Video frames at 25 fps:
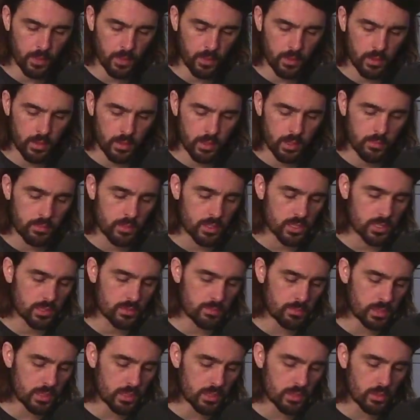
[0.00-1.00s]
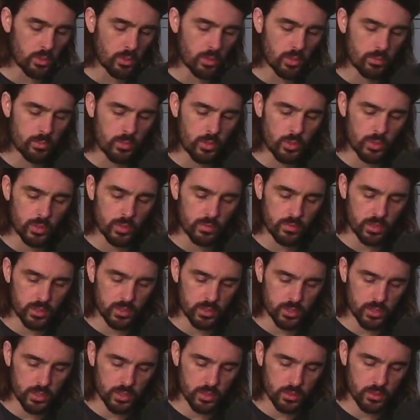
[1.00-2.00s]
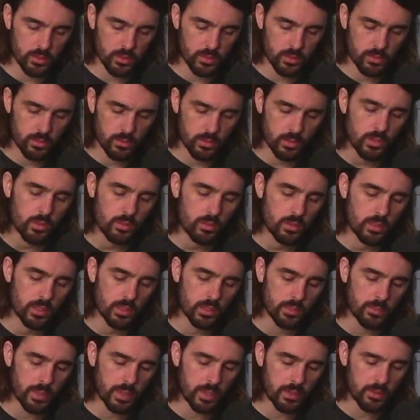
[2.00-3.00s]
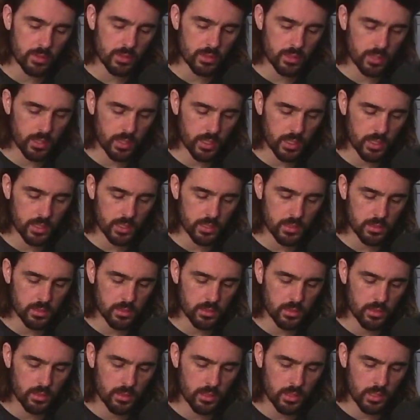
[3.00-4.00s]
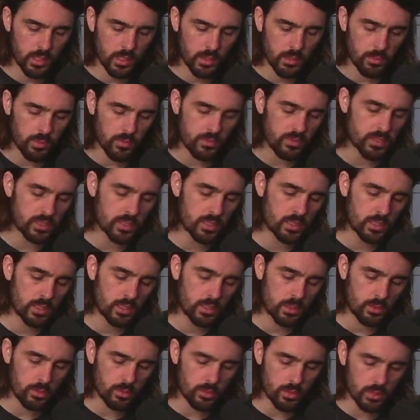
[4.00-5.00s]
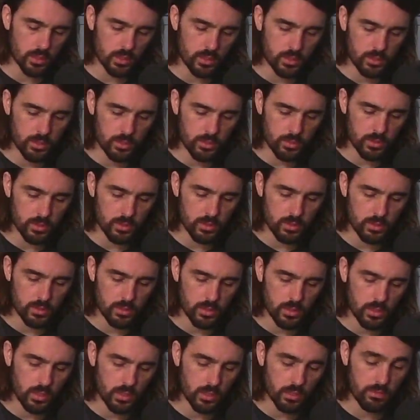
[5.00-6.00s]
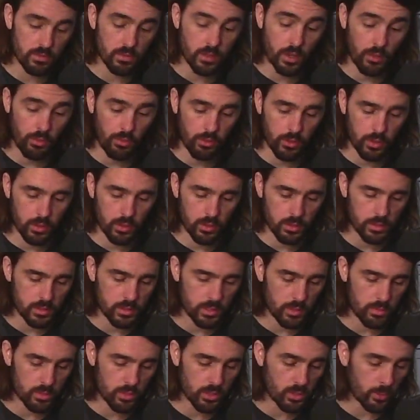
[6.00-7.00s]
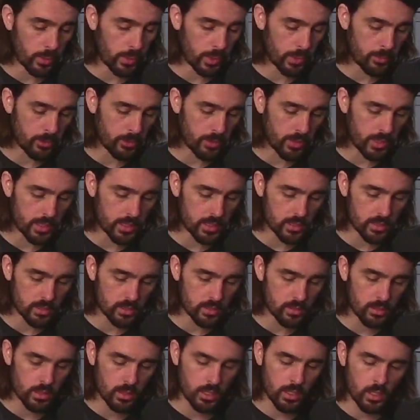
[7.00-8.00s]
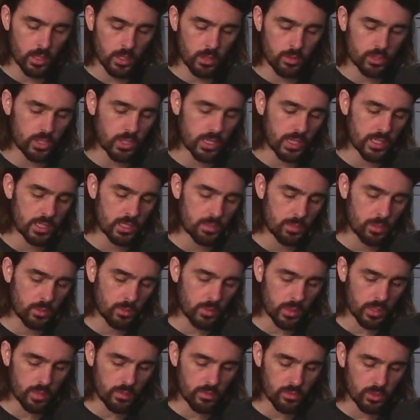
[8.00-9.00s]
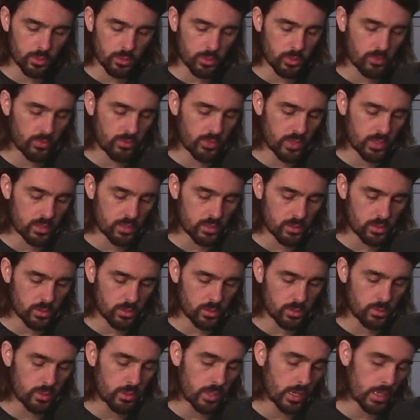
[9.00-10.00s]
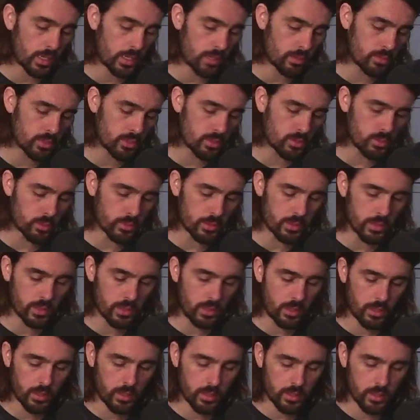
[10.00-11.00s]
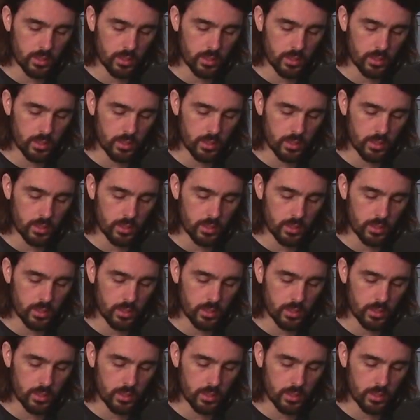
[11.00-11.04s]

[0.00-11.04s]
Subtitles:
It must be a locomotive engine. What do you think about it? He asked. But Vasily Lukitch was thinking of nothing except the grammar lesson, which had to be ready for the professor, who came at 2 o'clock.